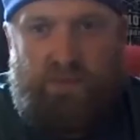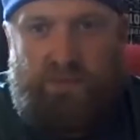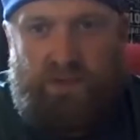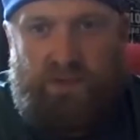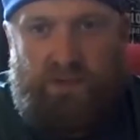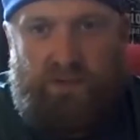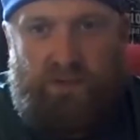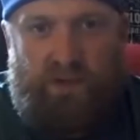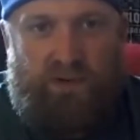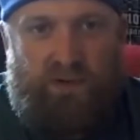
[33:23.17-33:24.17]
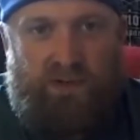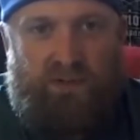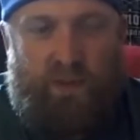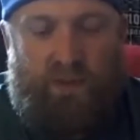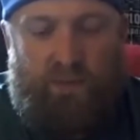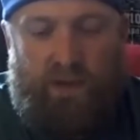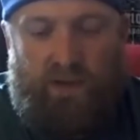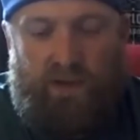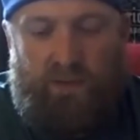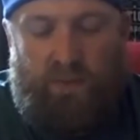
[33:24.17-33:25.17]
so you really don't need to spend the money on